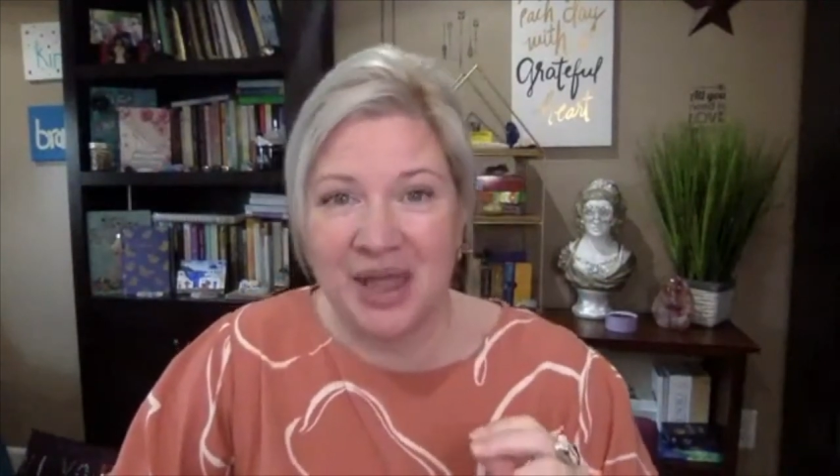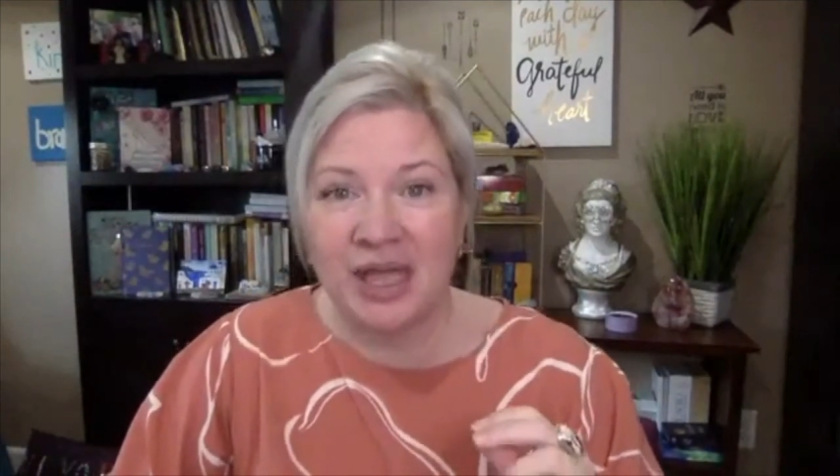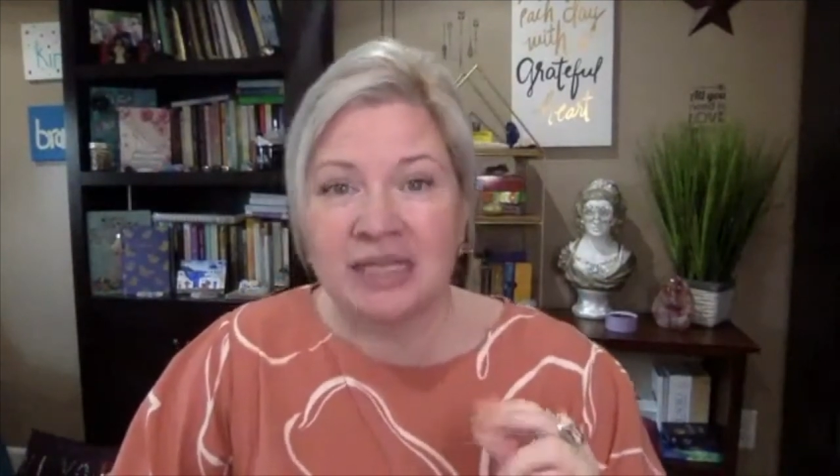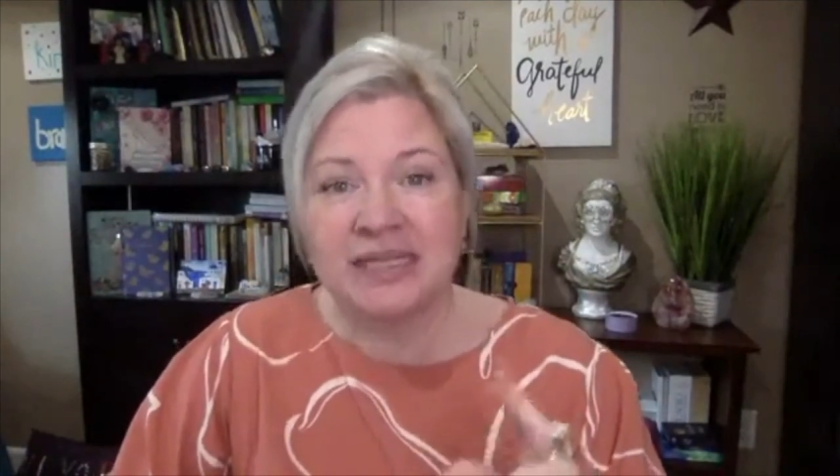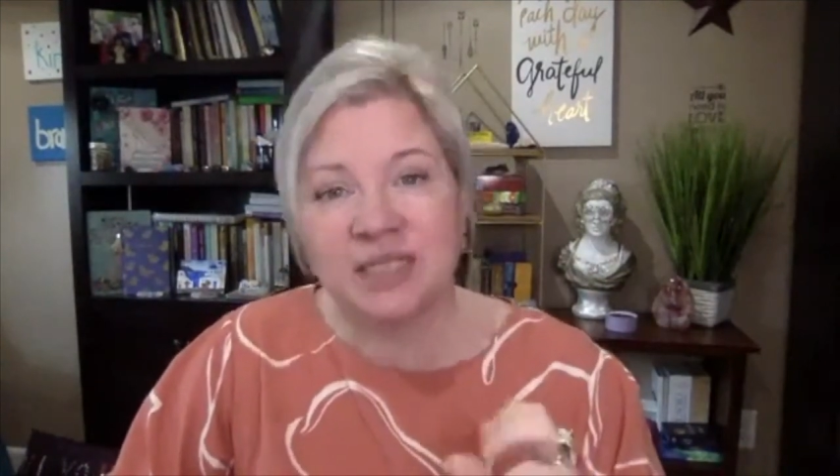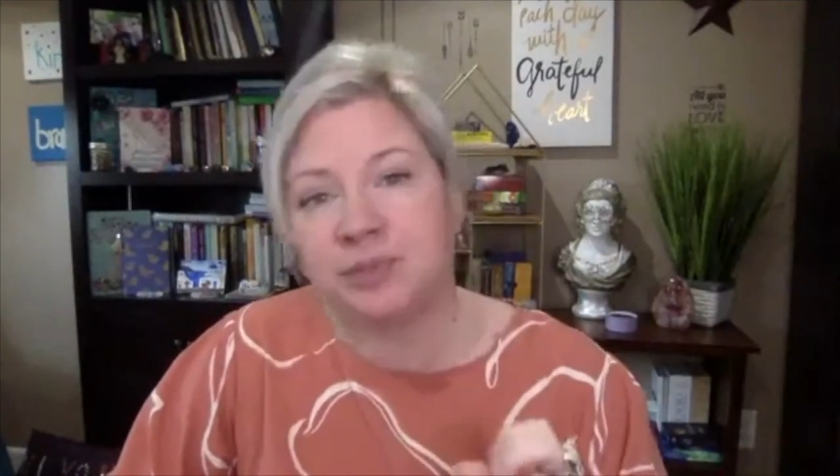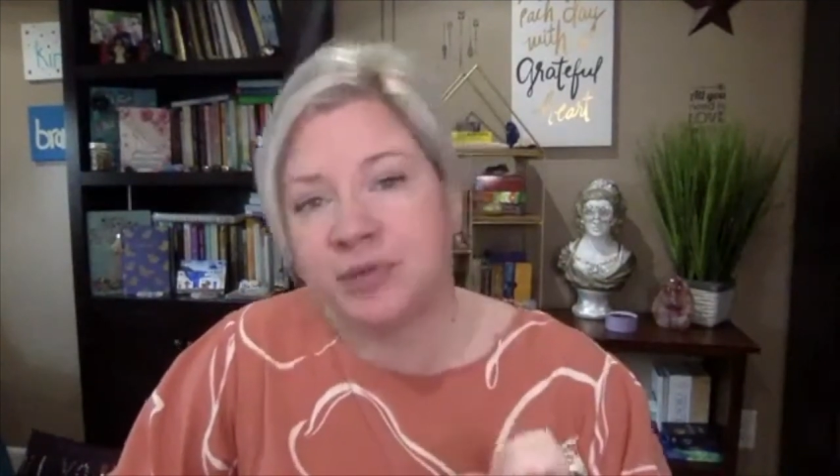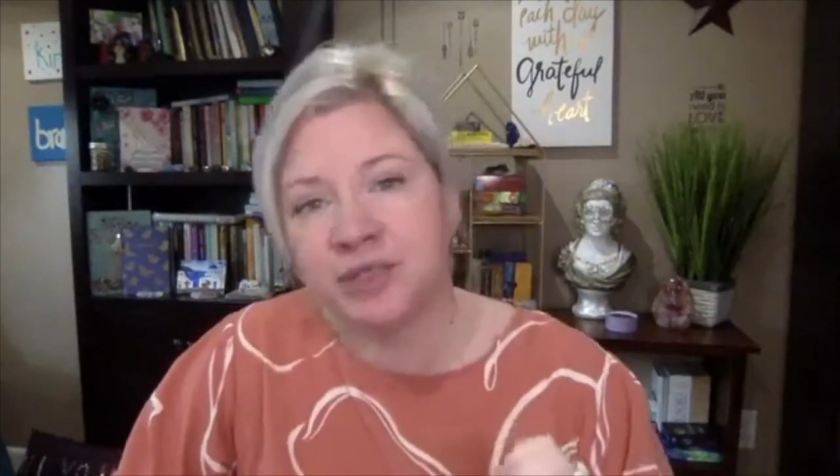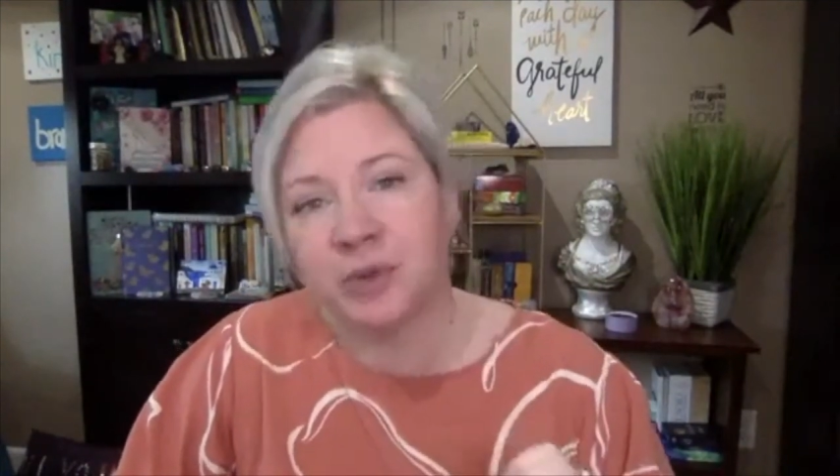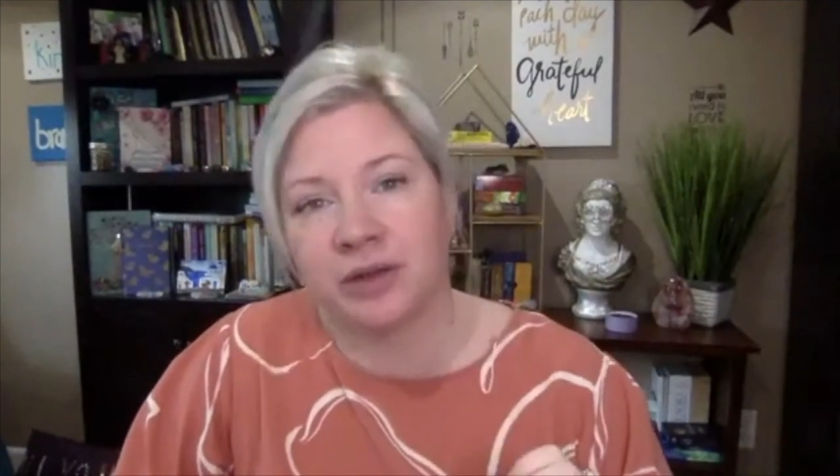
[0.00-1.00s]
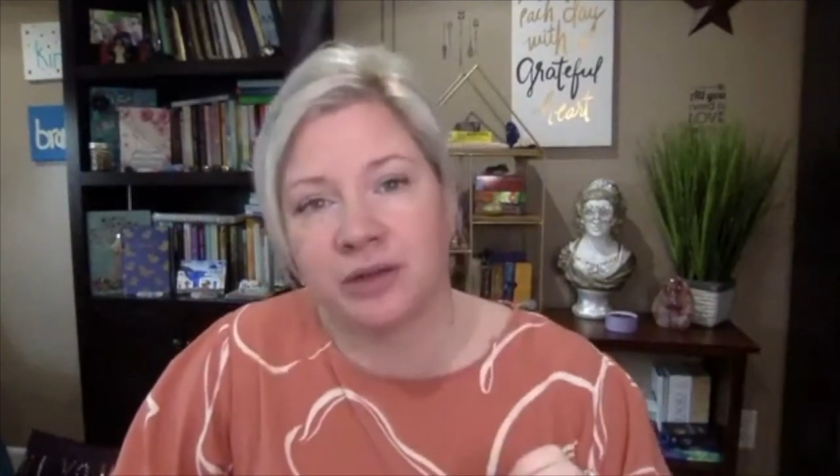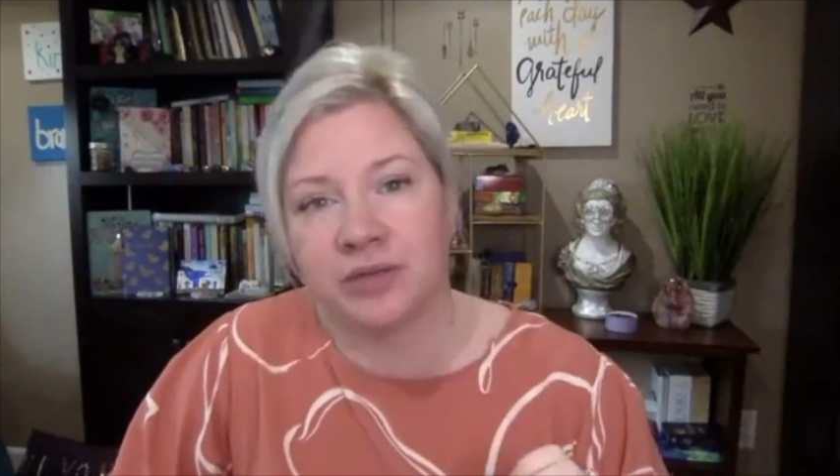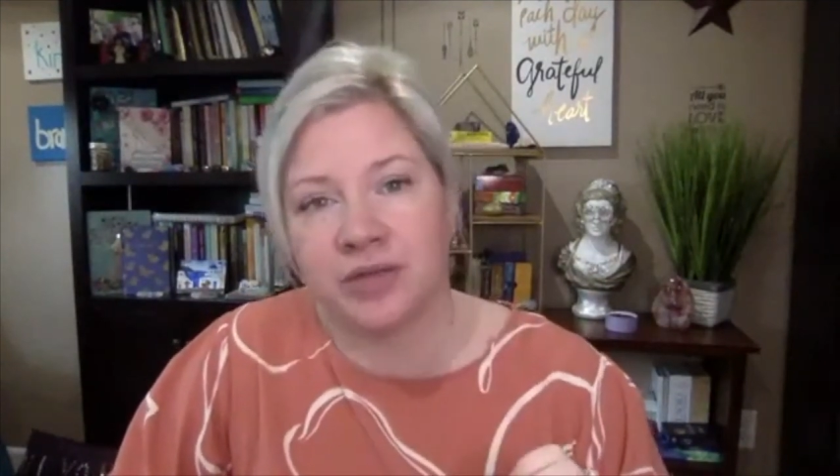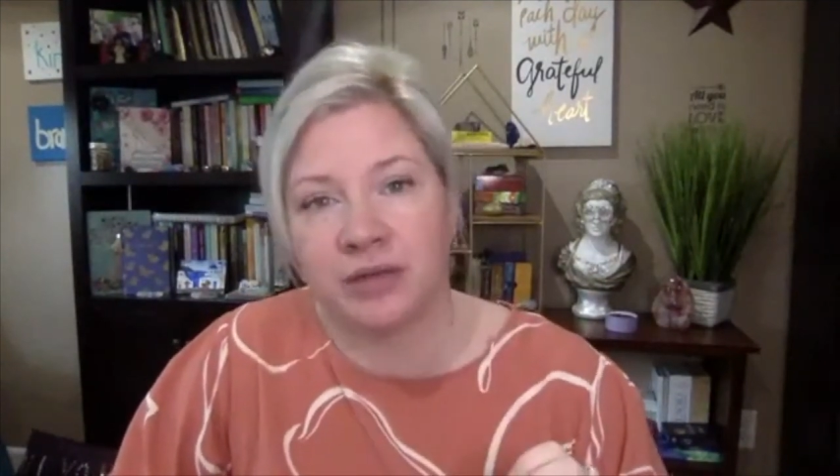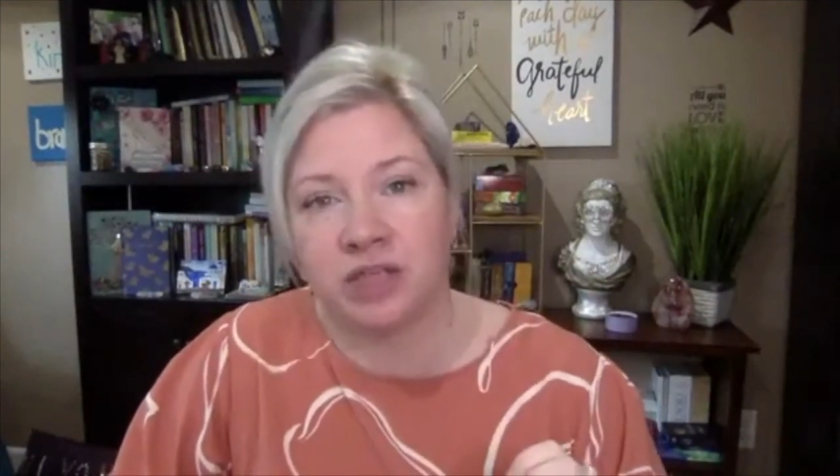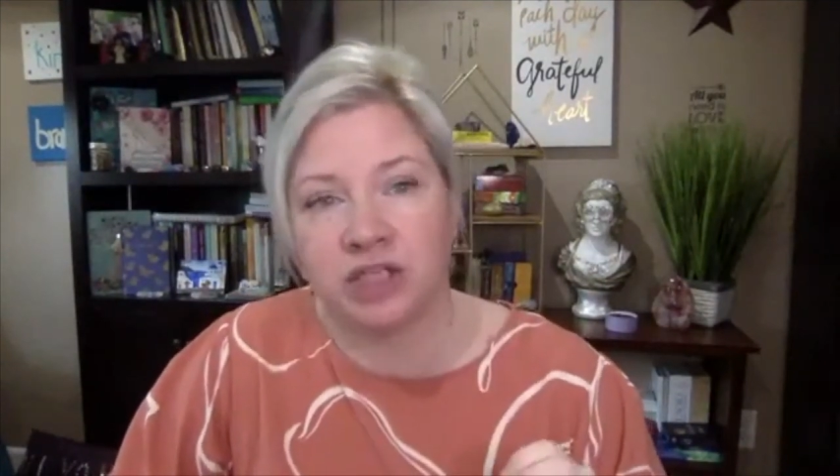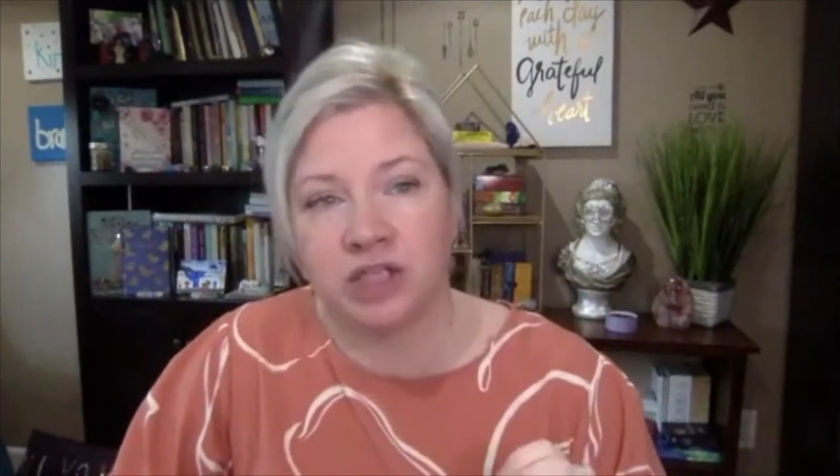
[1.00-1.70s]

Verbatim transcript: Discipline's one of those energies